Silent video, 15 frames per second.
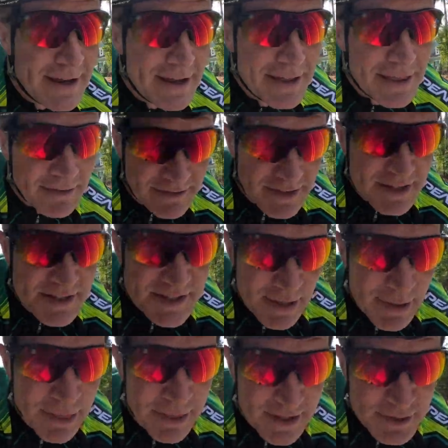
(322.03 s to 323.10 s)
They've done
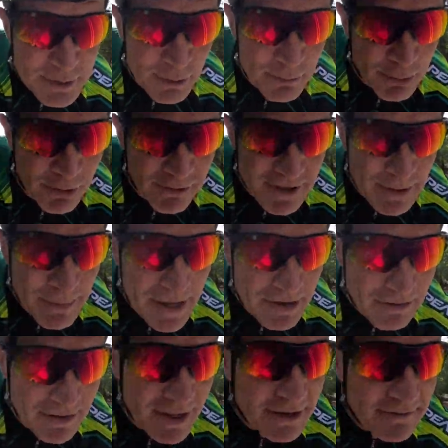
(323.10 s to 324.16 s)
something to improve their
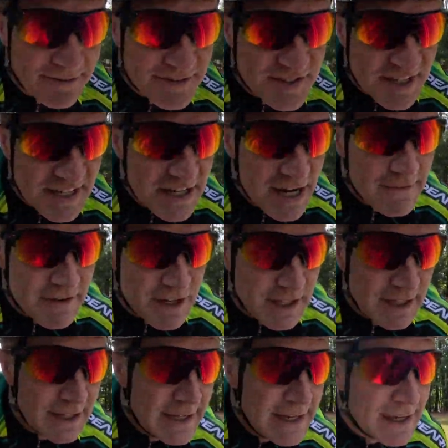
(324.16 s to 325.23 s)
battery life
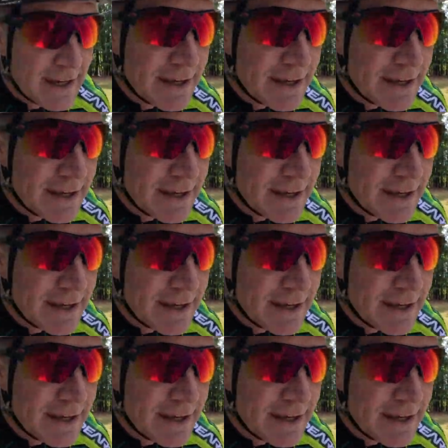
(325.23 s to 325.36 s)
significantly.